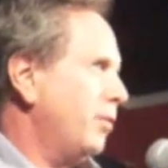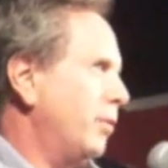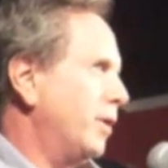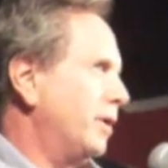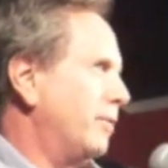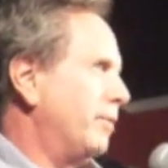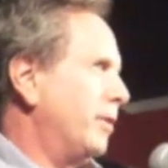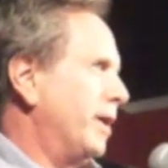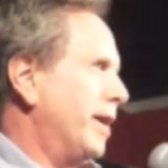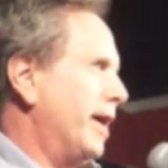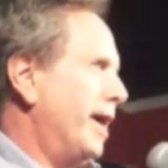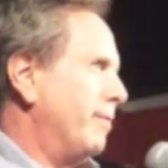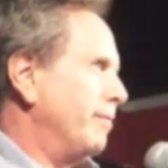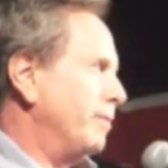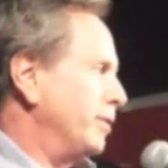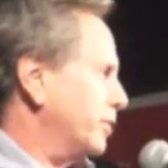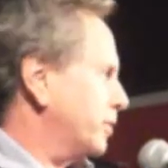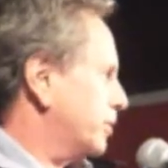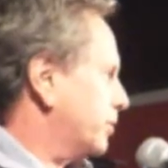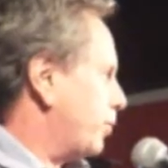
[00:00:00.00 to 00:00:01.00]
We had been
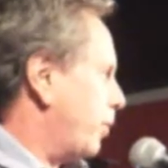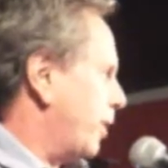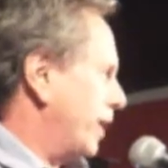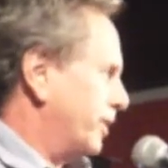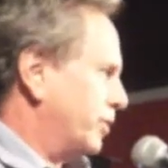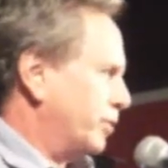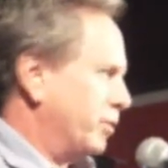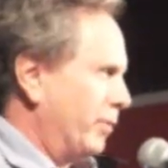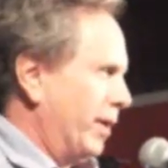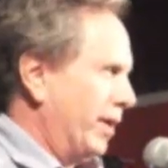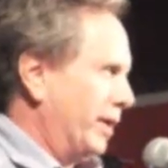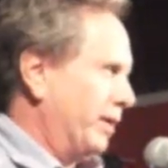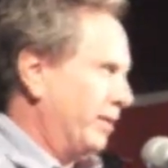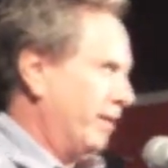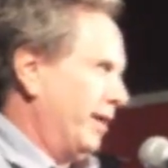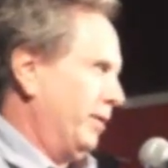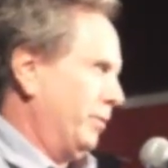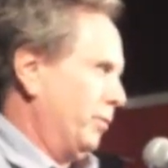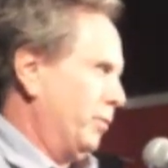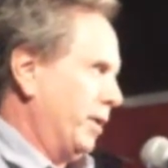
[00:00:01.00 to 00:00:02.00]
ambushed twice already
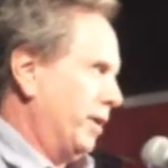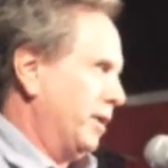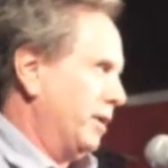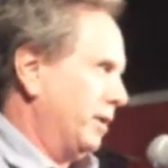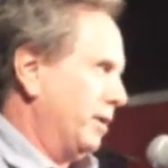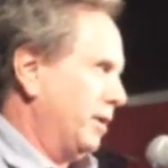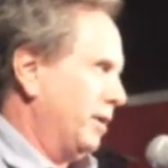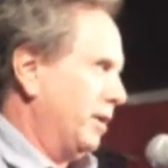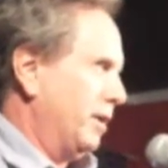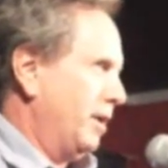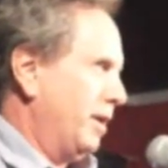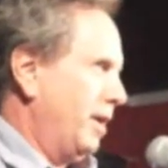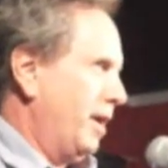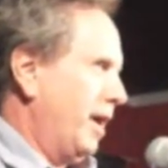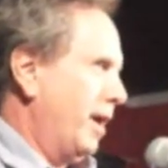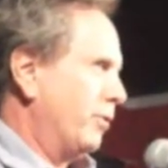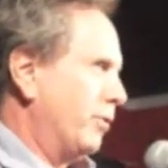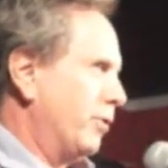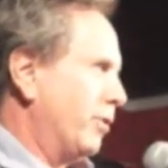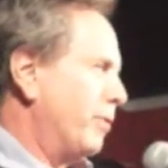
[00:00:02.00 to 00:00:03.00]
that week,
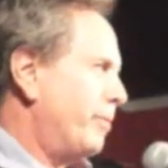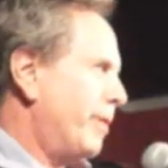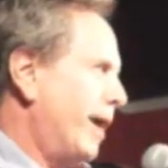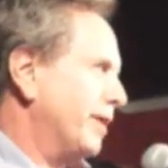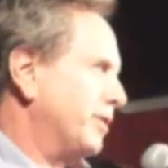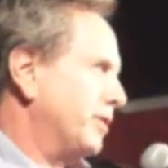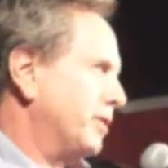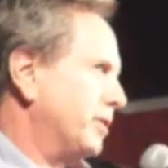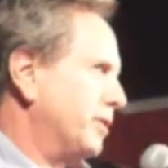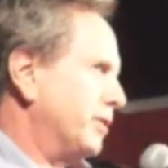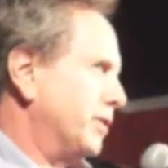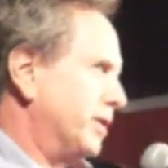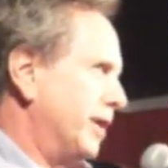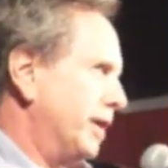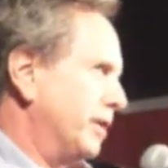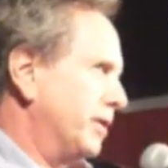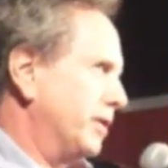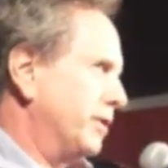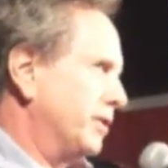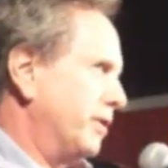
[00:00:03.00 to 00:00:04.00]
and we were about to
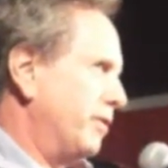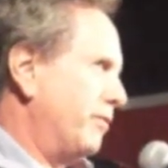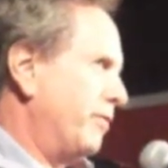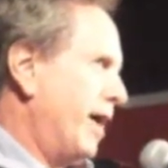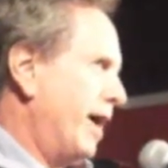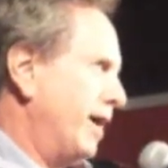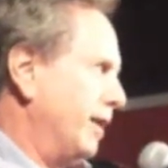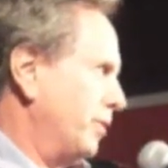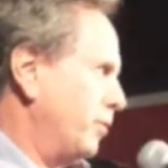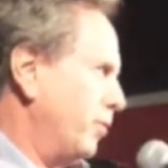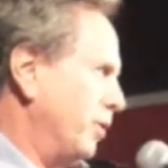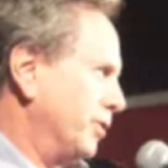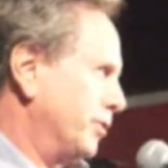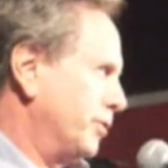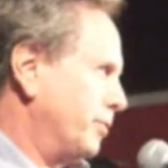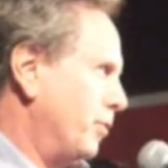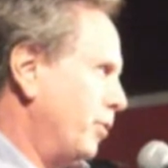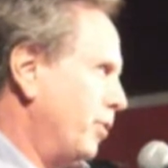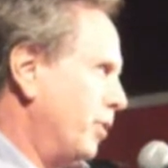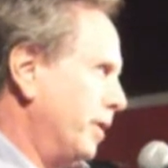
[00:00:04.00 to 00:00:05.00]
descend into the valley
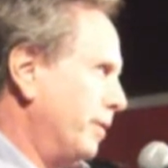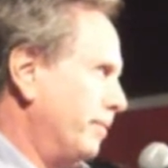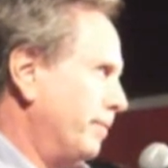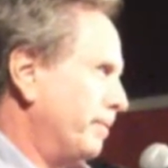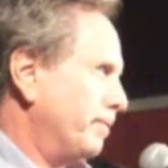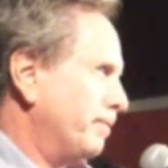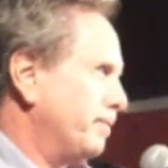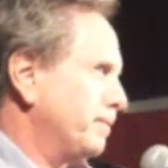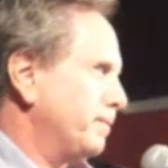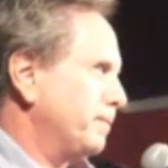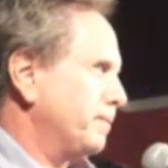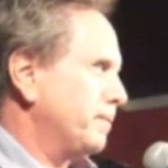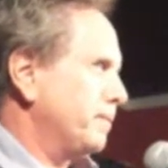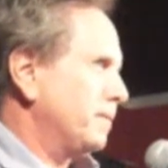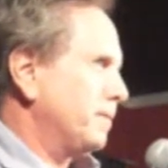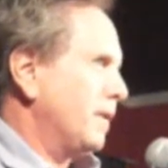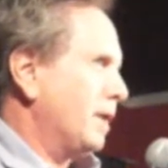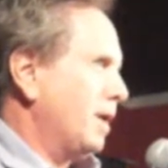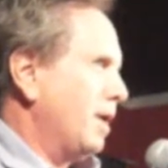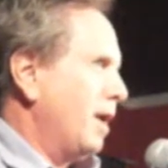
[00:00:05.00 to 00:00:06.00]
once more.
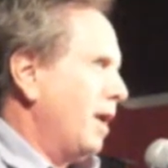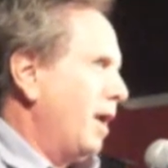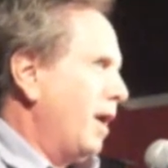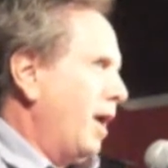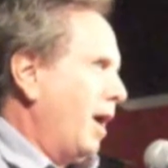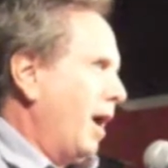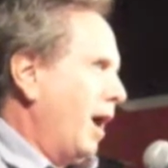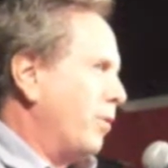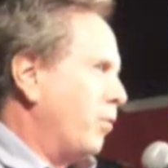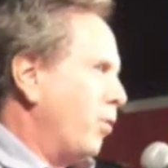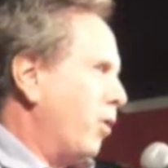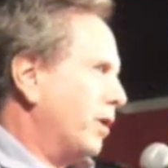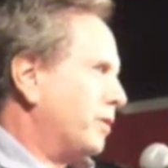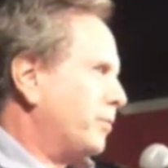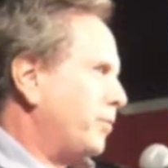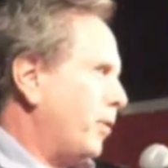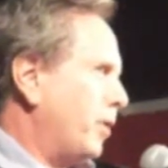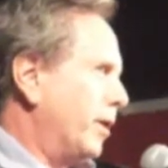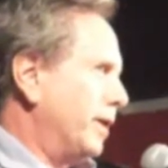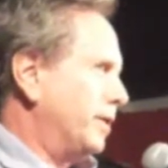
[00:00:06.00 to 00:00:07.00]
I
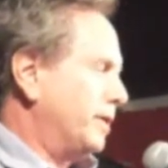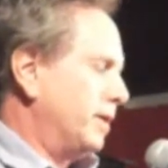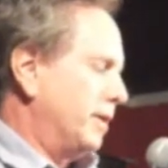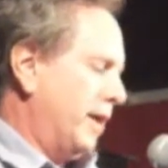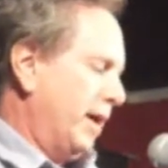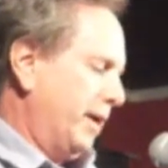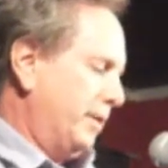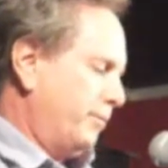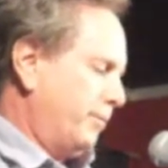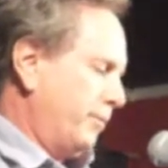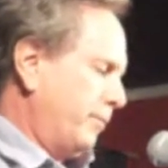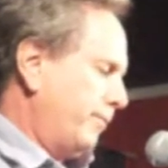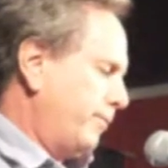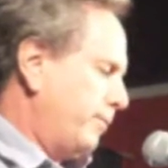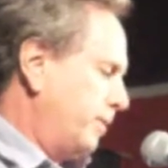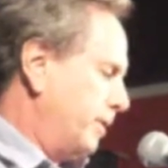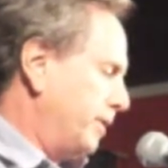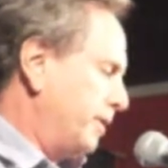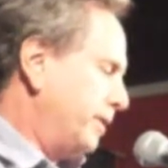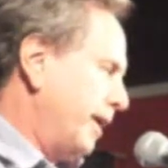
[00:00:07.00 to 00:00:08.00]
walked point the night,
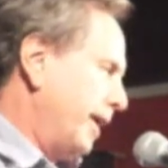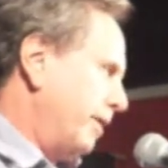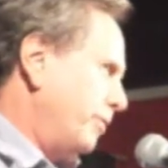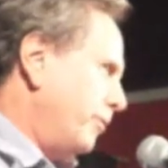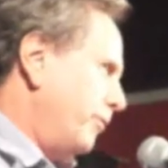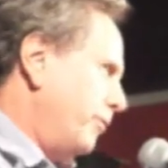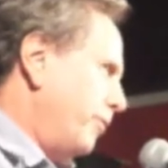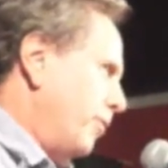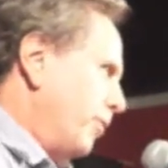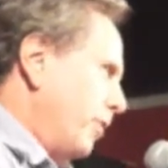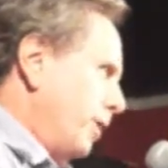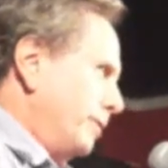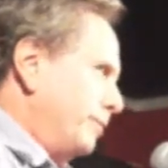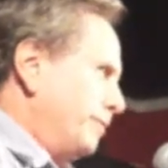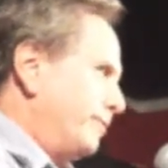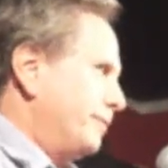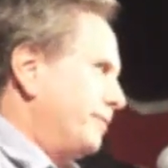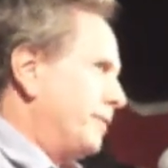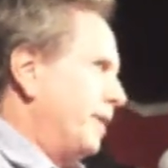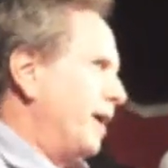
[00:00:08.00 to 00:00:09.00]
the day before,
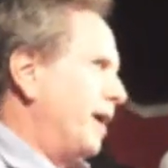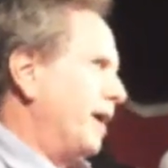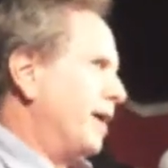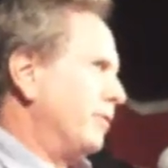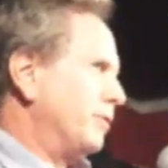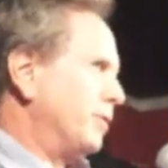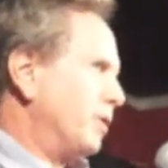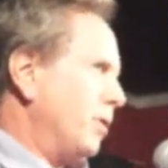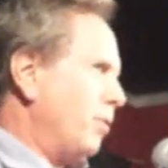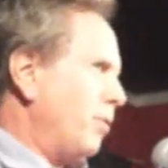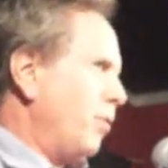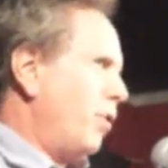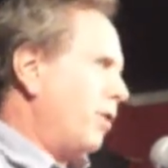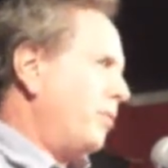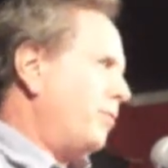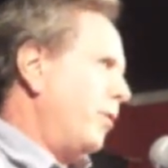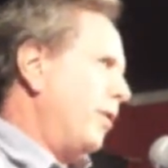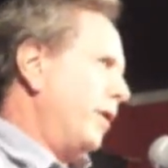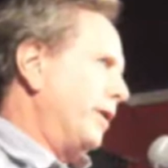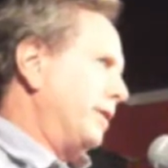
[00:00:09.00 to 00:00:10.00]
and I was going to walk
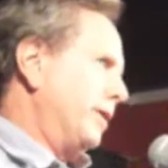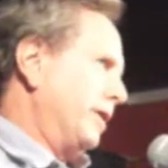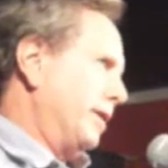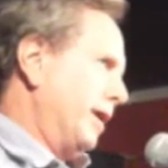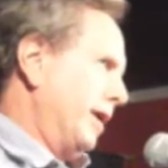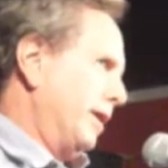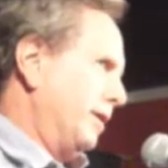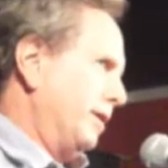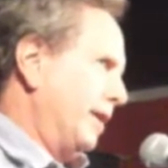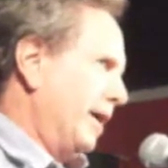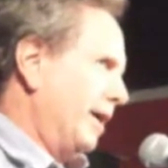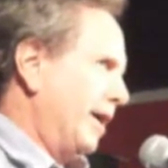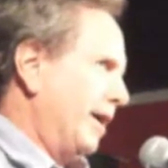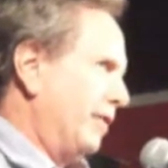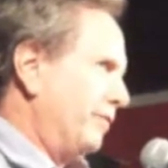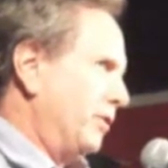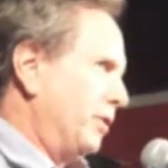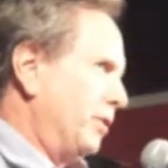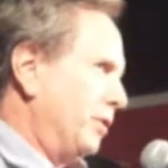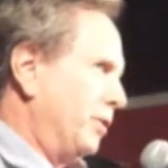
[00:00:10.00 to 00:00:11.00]
point again that
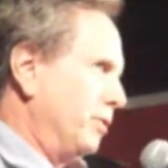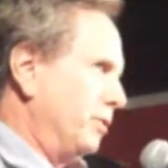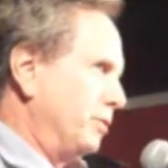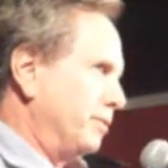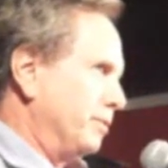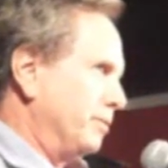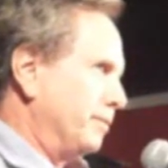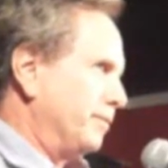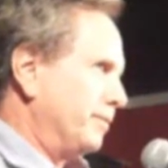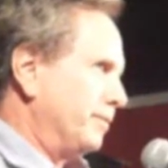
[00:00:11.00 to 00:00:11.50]
afternoon.